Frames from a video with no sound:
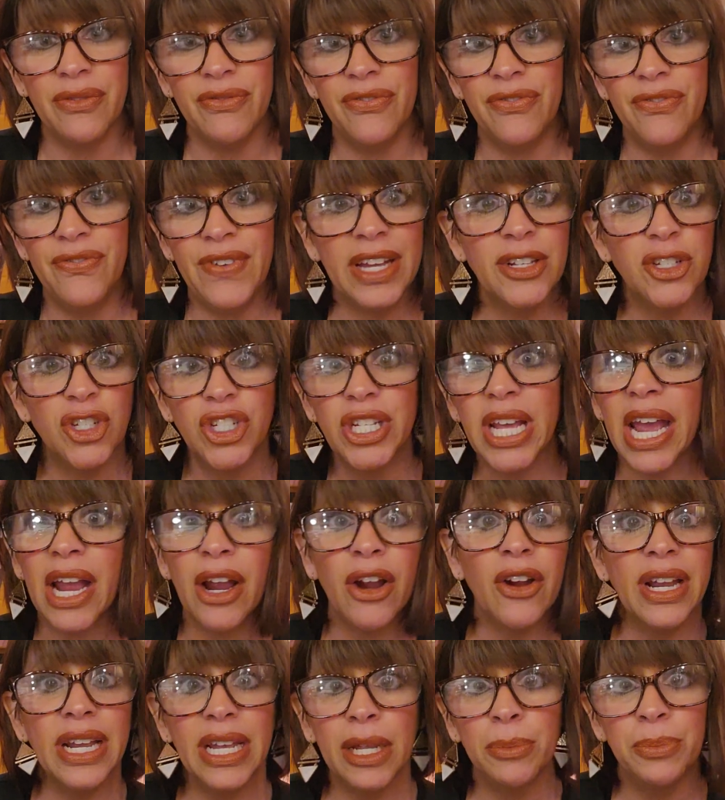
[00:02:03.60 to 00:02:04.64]

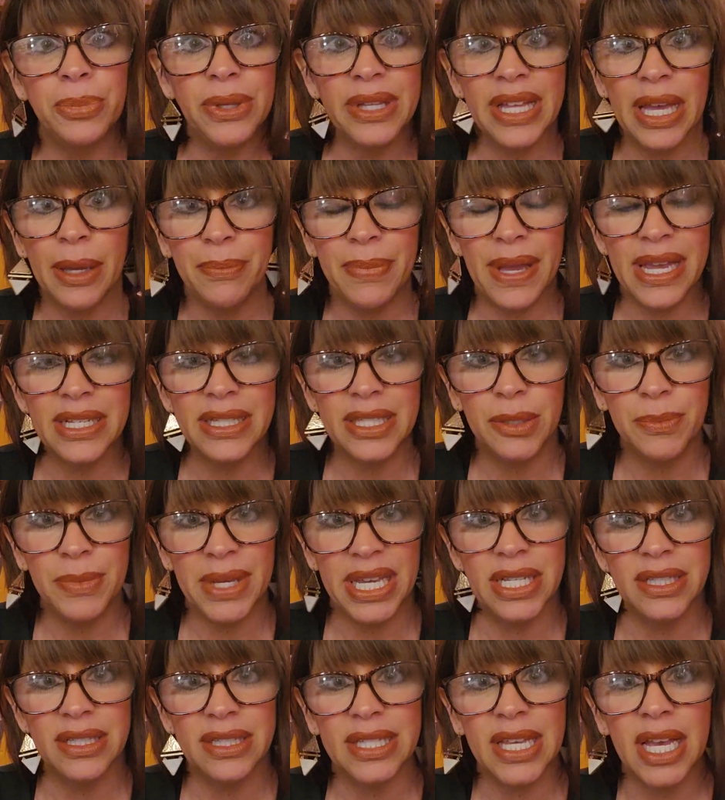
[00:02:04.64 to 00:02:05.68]
vegetarian plant-based
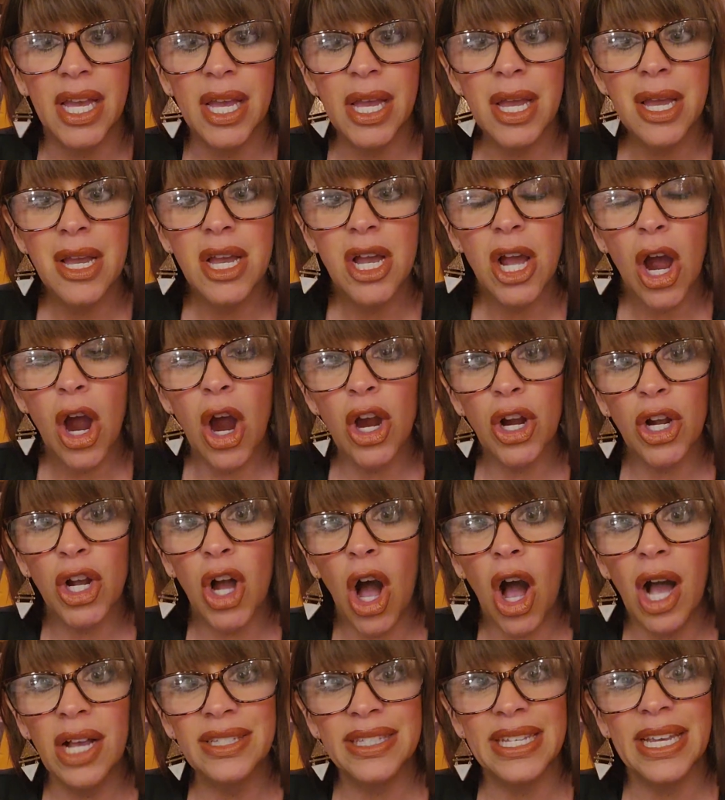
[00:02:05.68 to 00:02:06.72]
meats are
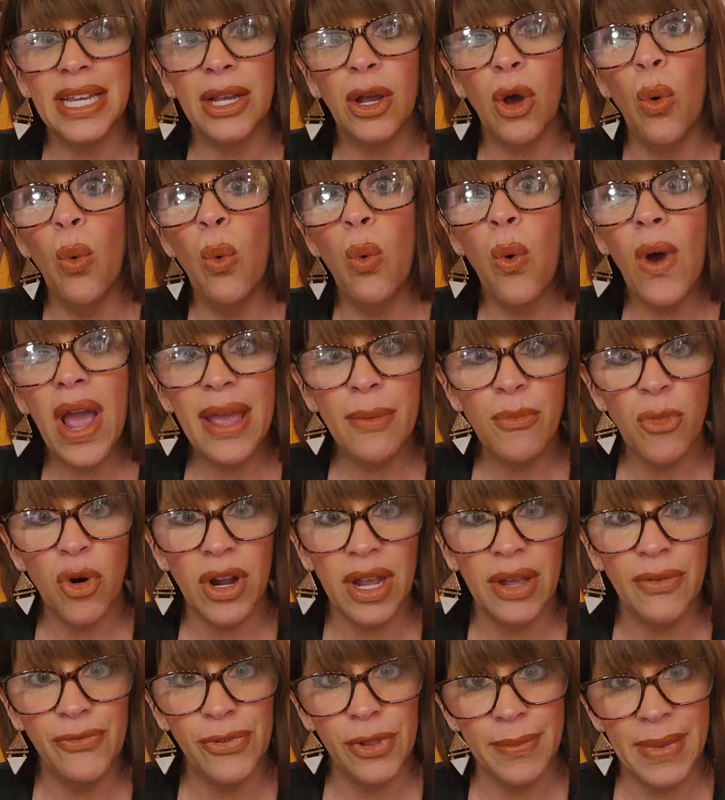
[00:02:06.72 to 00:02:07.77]
causing way more
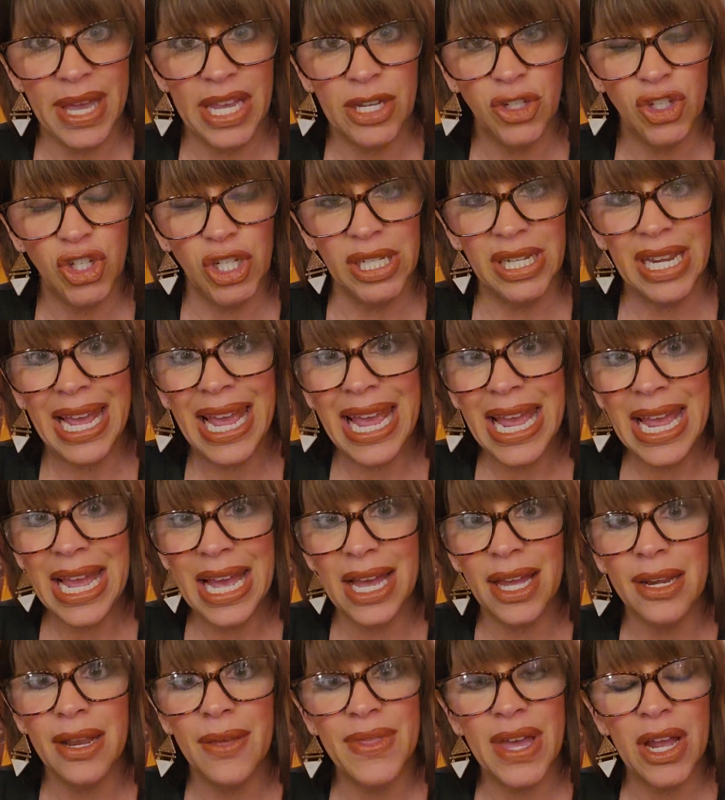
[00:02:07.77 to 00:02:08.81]
inflammation,
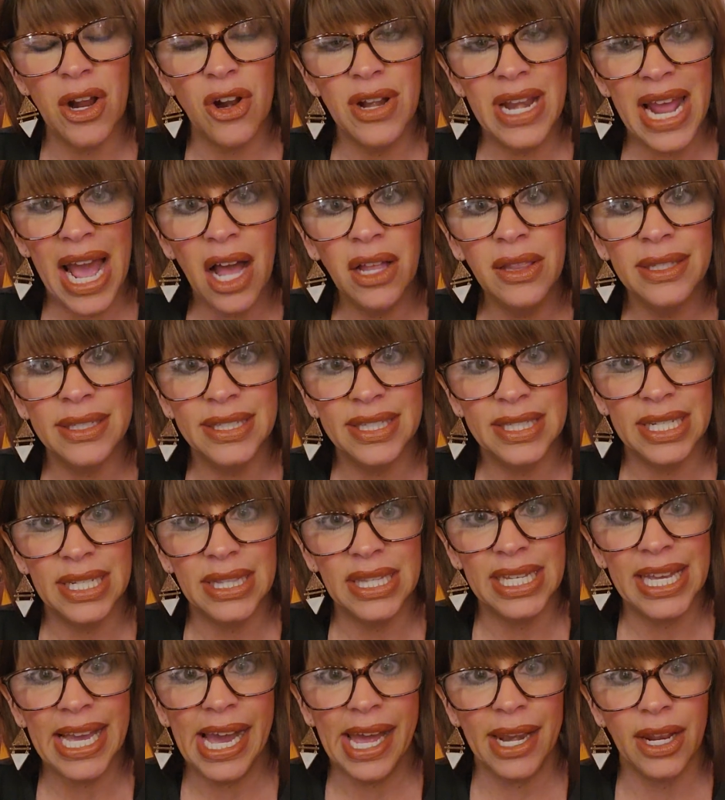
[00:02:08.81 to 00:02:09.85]
and they are now listed in
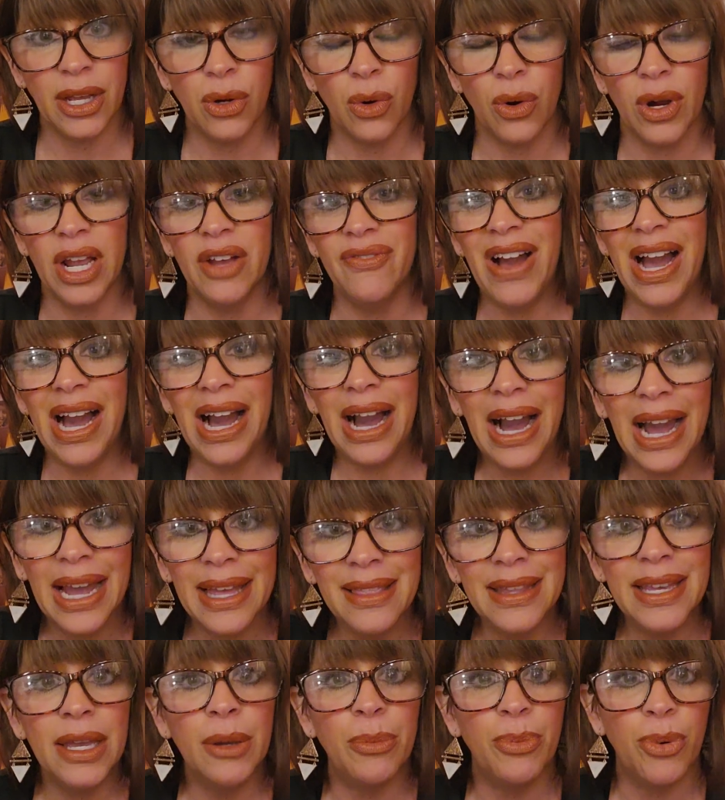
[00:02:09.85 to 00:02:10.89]
the category of
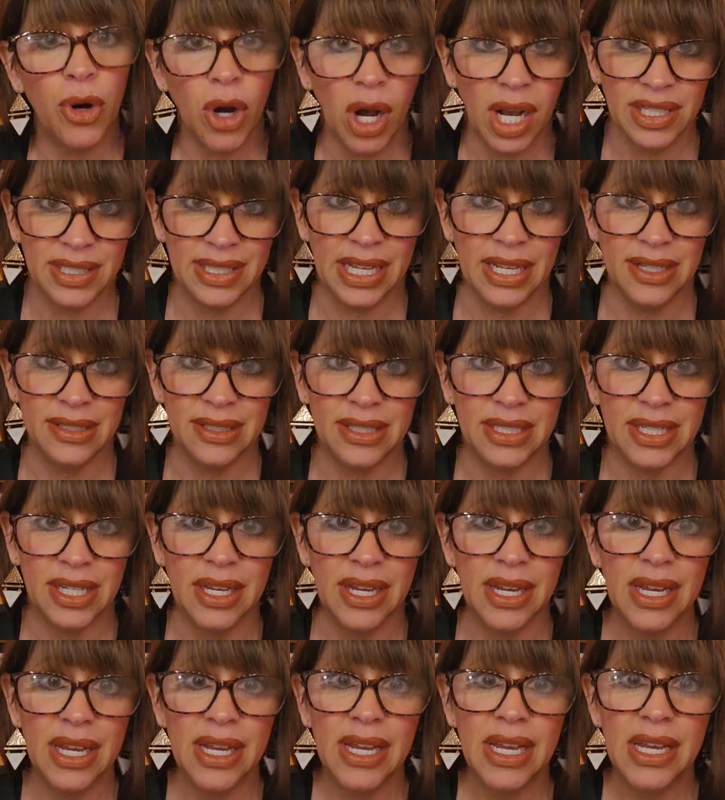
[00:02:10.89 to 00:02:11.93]
highly processed.
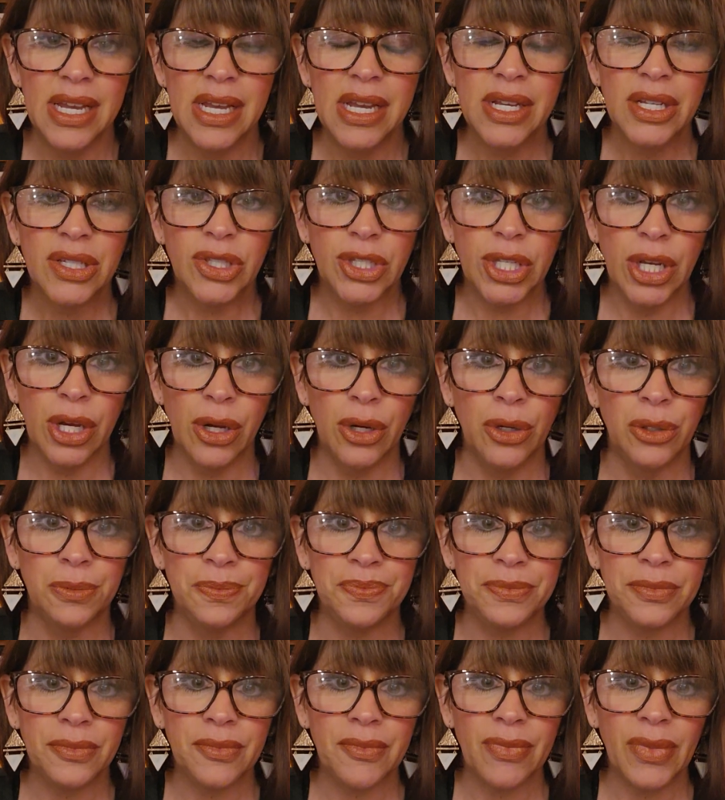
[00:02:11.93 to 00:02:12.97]

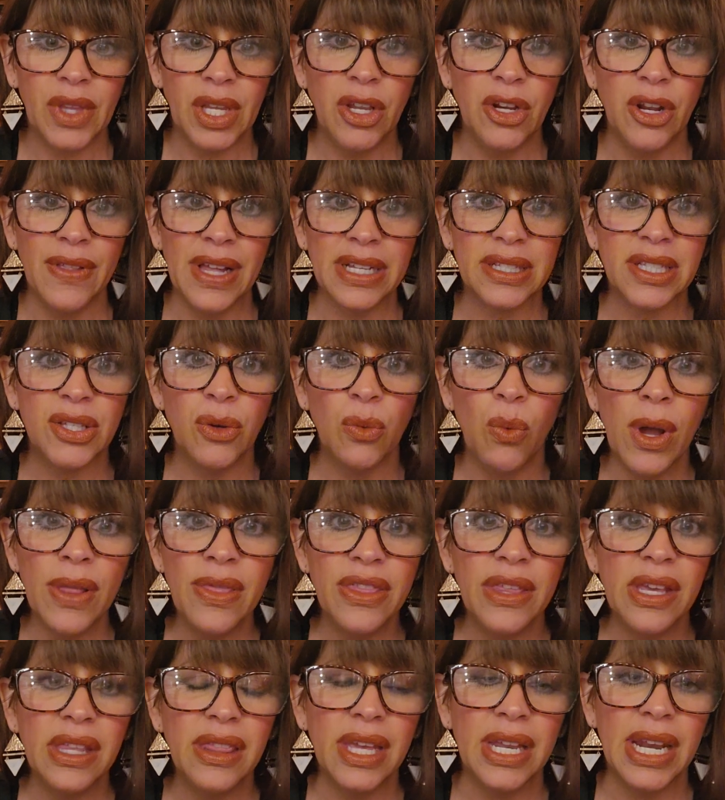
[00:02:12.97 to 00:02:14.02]
So, that's the one
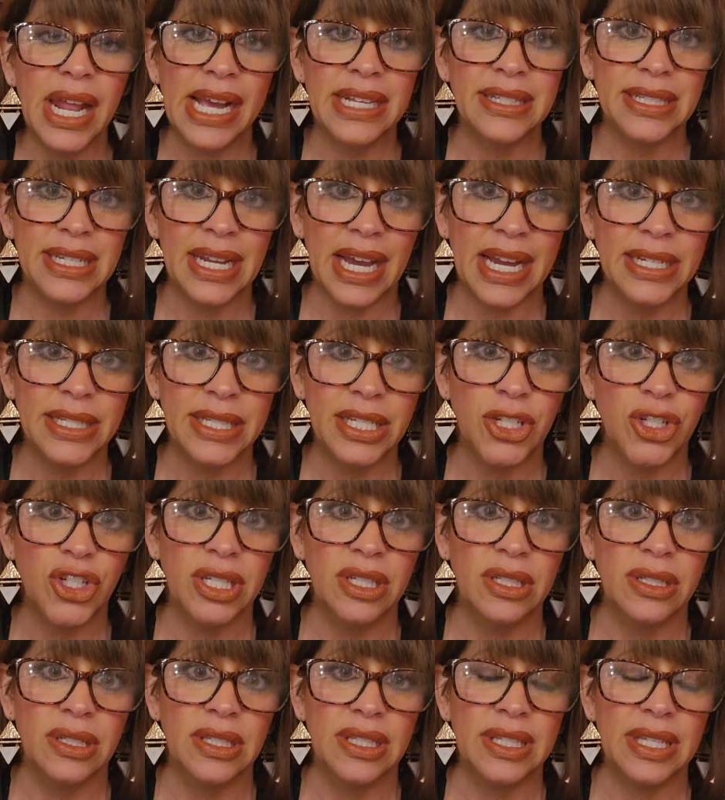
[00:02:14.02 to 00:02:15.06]
thing that as
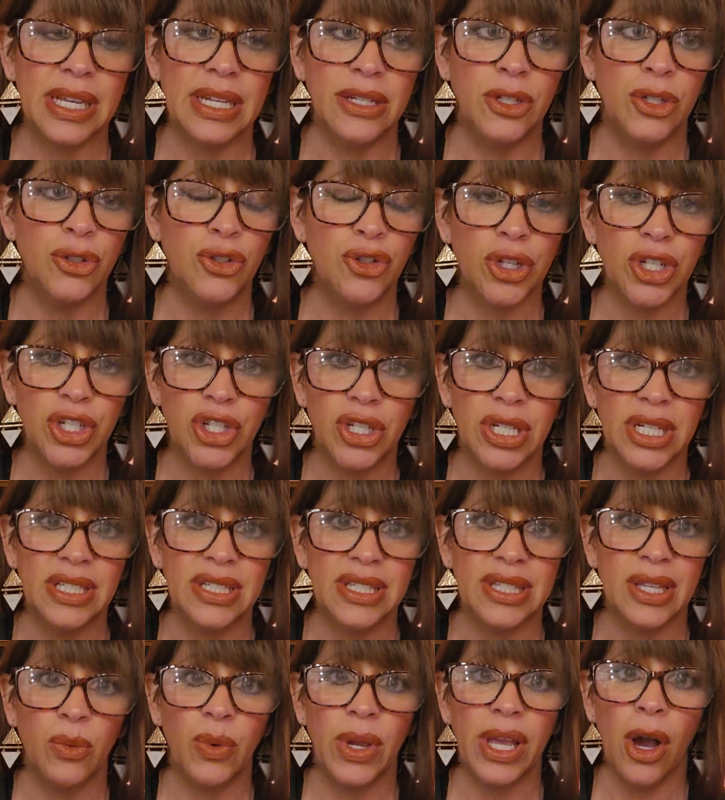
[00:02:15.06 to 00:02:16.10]
dietitians,
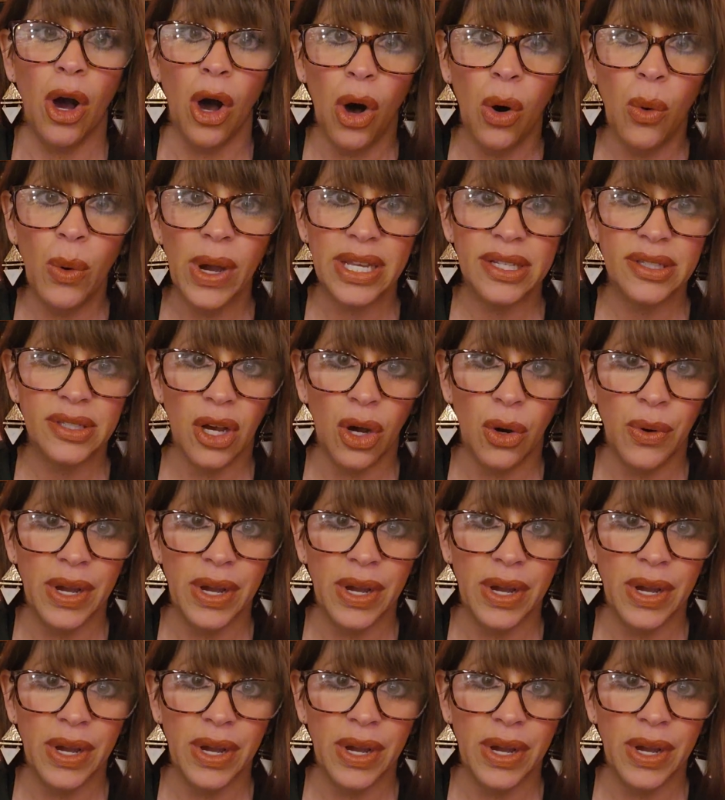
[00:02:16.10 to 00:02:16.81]
nutritionists, that we always